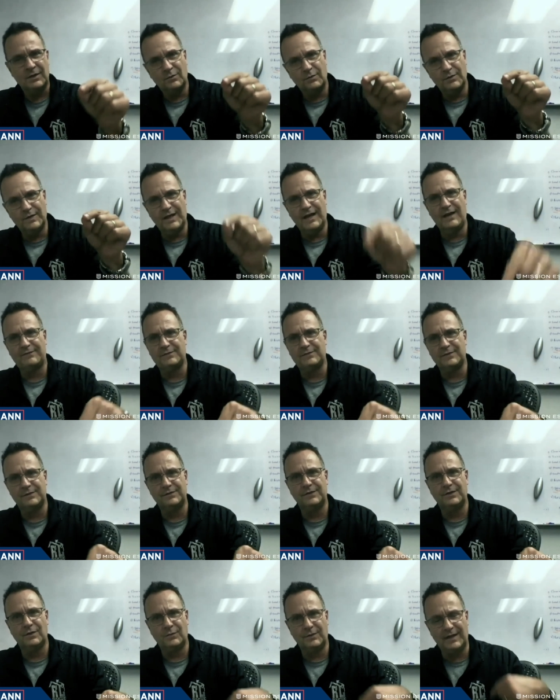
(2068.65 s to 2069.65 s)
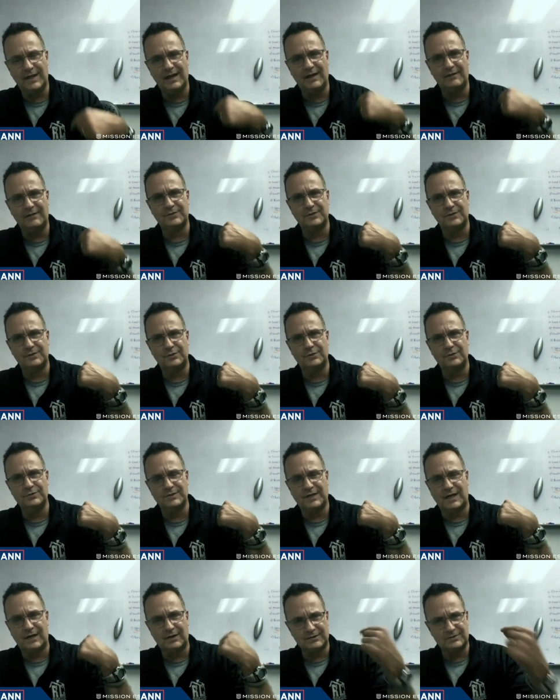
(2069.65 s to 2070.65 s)
We have to, you know, we have to use
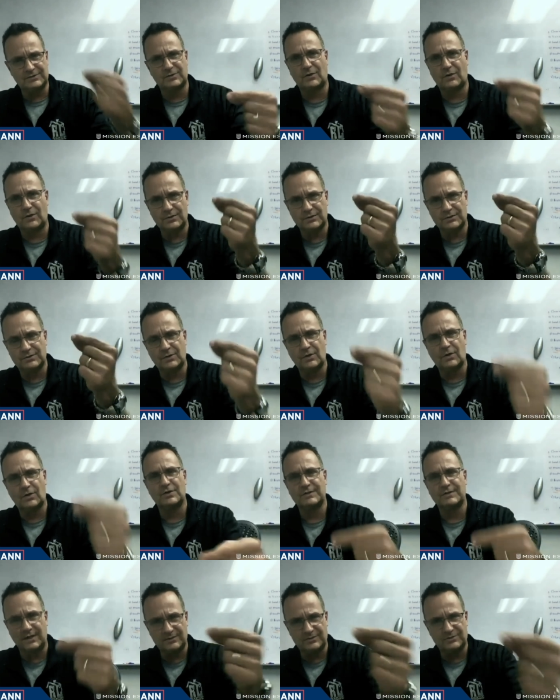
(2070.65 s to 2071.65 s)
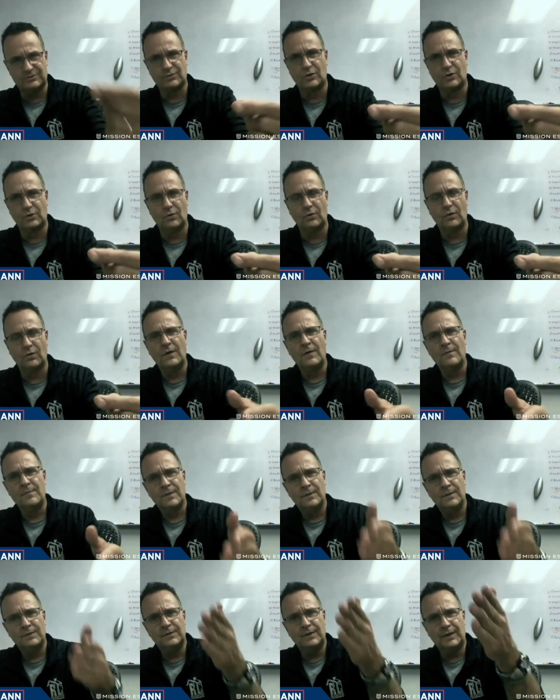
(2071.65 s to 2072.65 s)
our star scars, our struggle
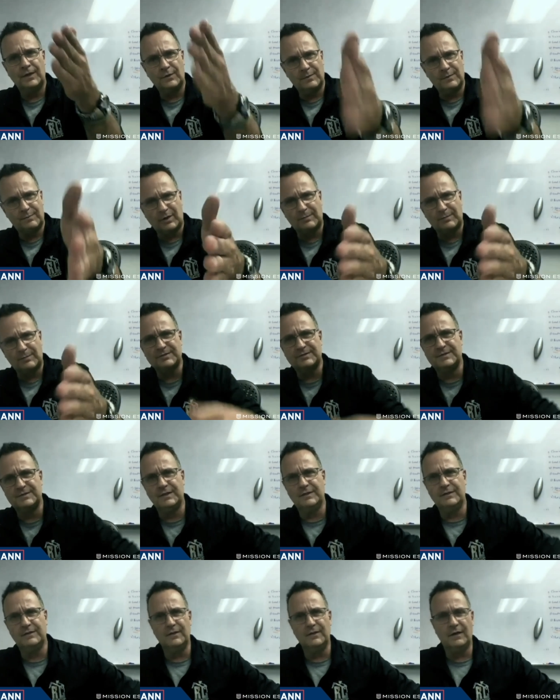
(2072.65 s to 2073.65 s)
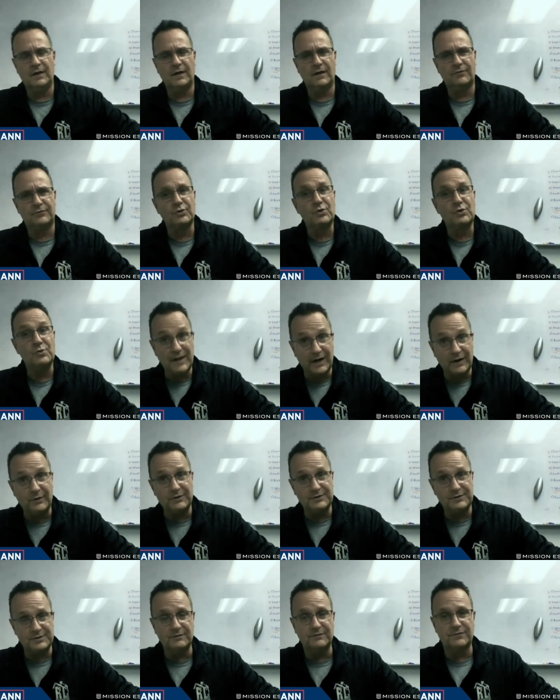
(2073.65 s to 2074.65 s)
and repurpose it uh, through
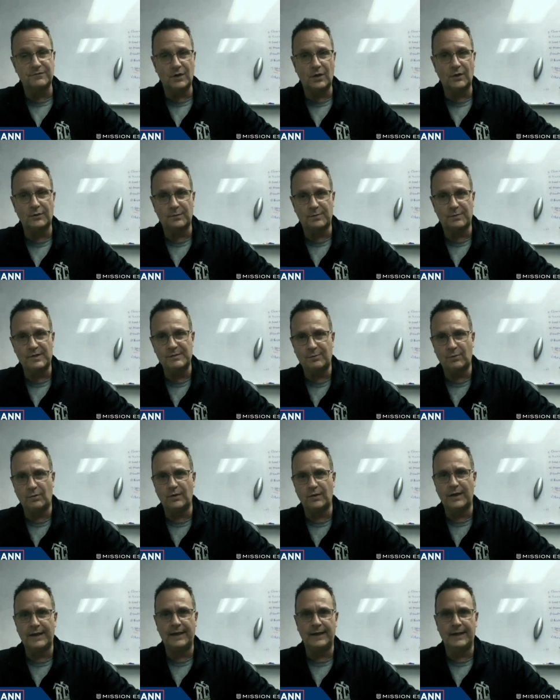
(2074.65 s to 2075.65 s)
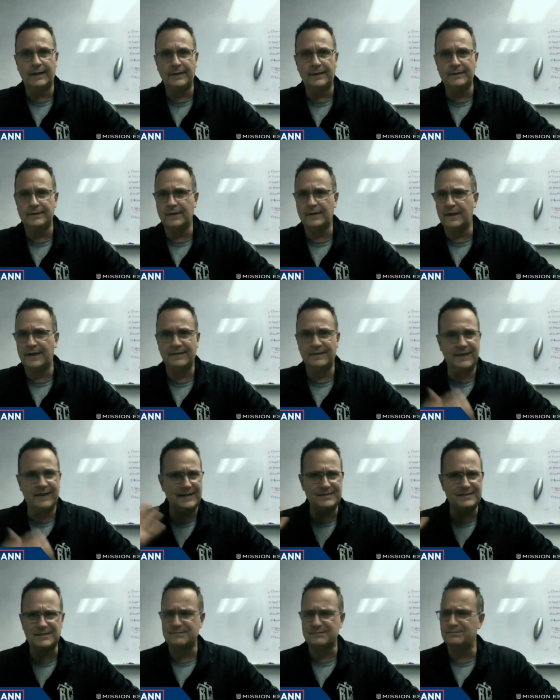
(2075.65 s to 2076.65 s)
narrative for other people. And uh,
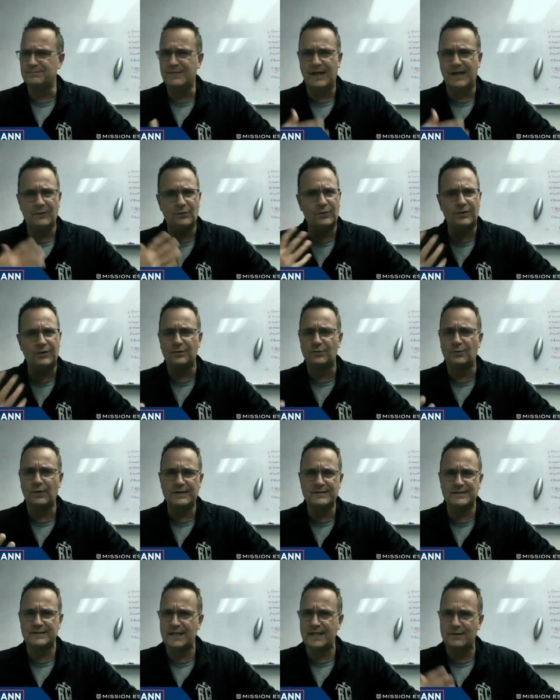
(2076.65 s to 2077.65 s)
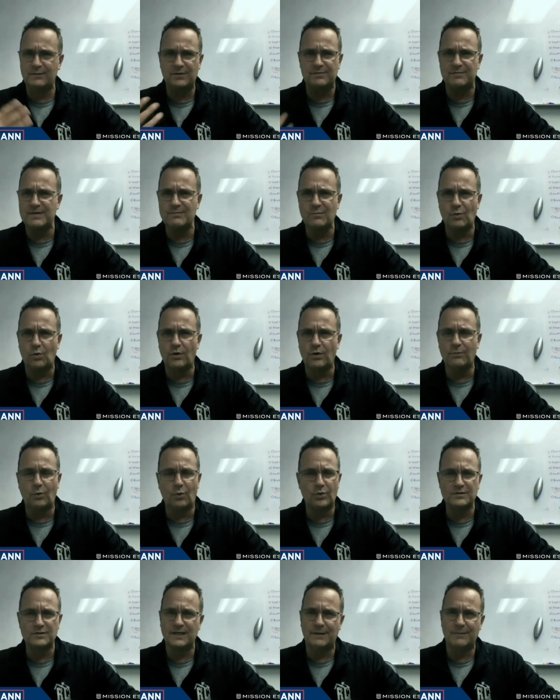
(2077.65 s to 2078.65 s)
that just that really resonated with me more and
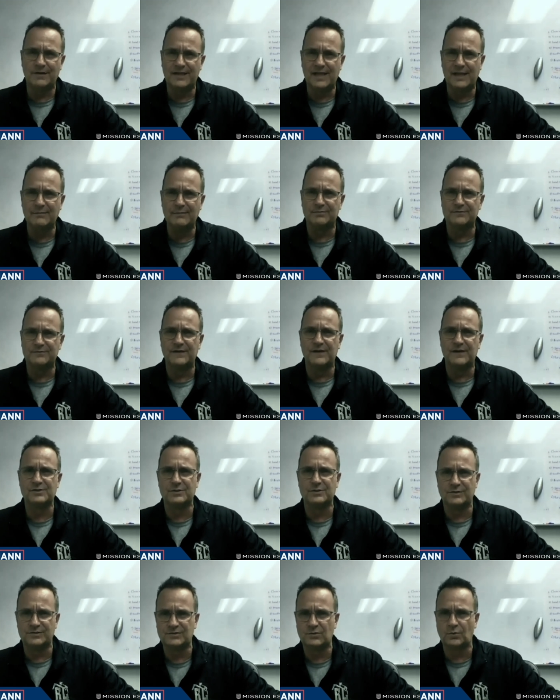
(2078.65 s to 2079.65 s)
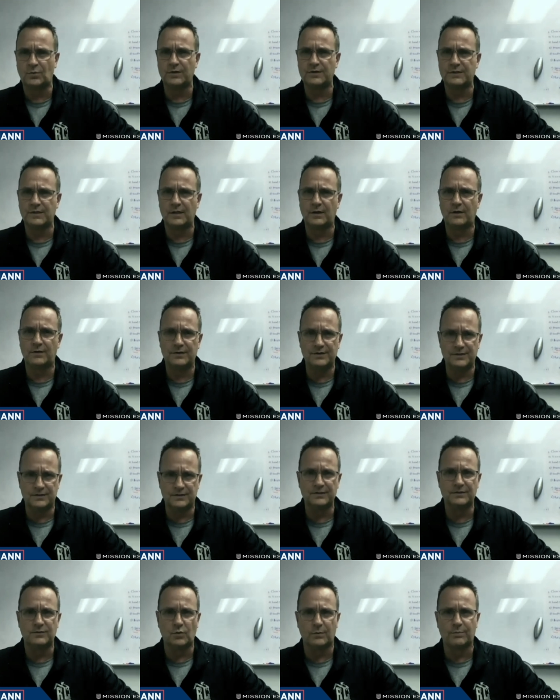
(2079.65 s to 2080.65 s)
more as I became a professional storyteller in the
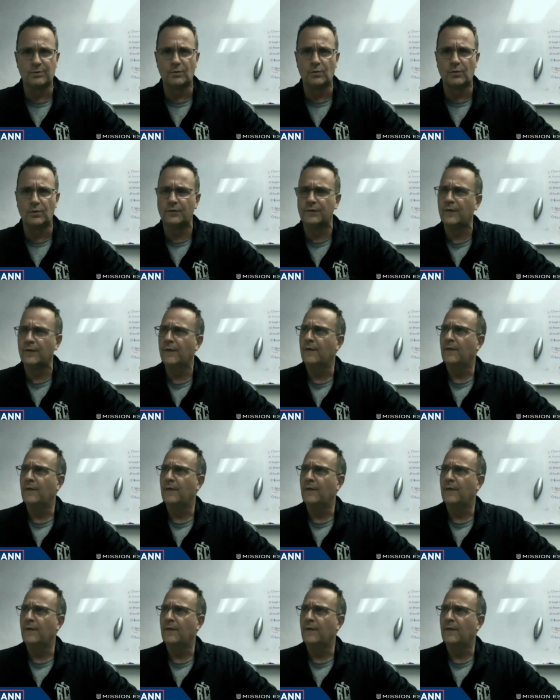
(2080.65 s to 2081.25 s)
corporate world.